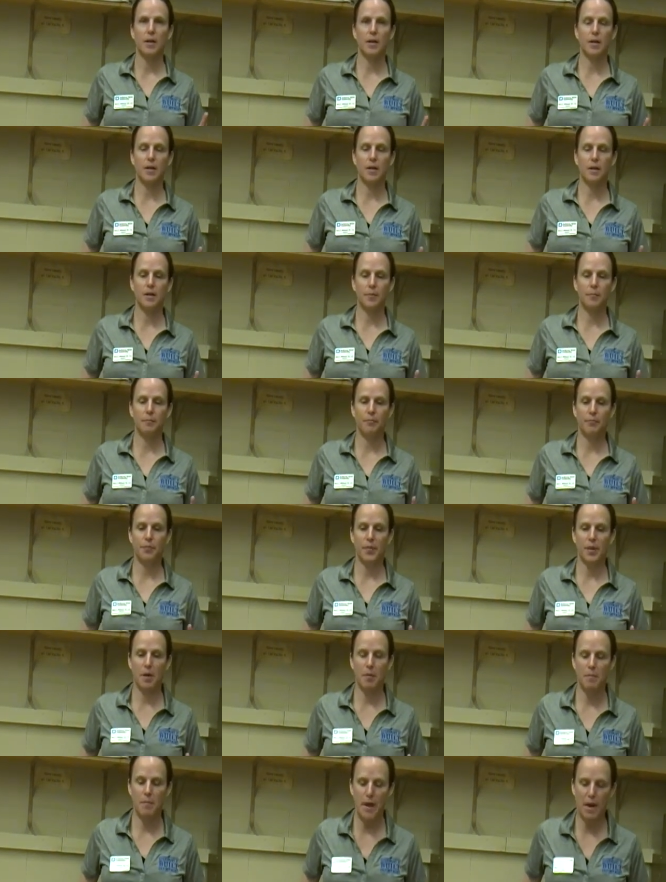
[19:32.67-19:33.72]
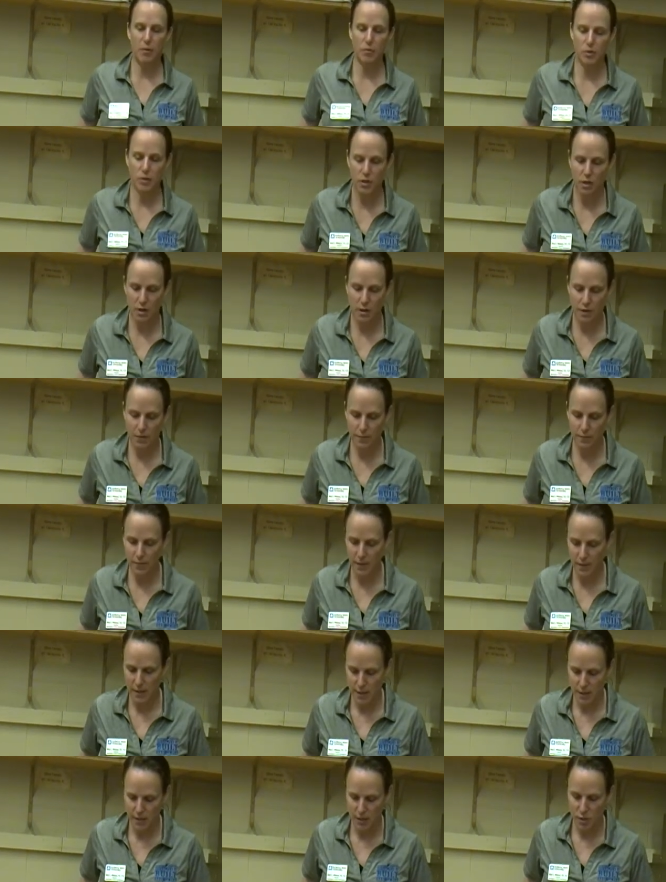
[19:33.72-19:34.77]
amount
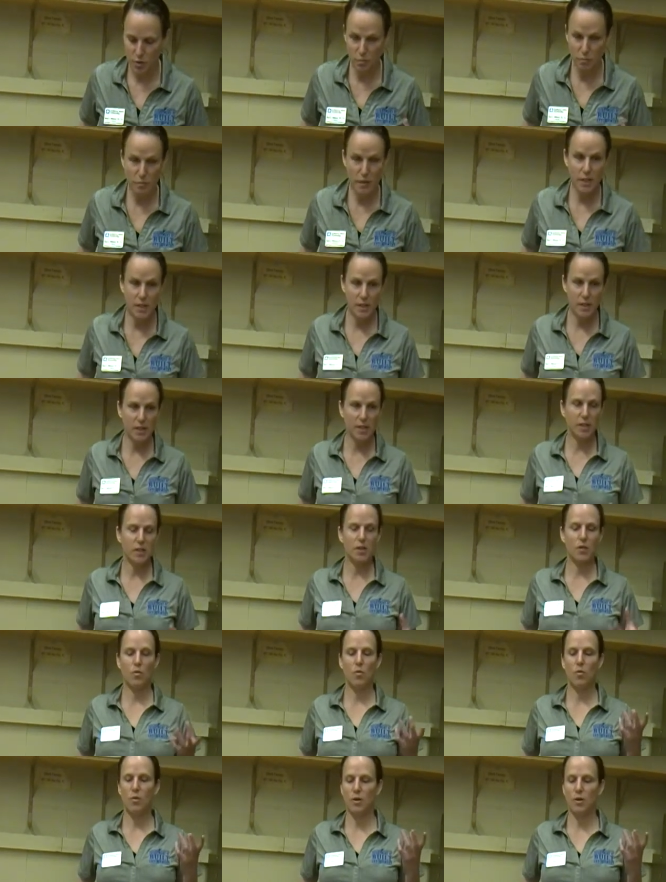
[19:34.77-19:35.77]
of humidity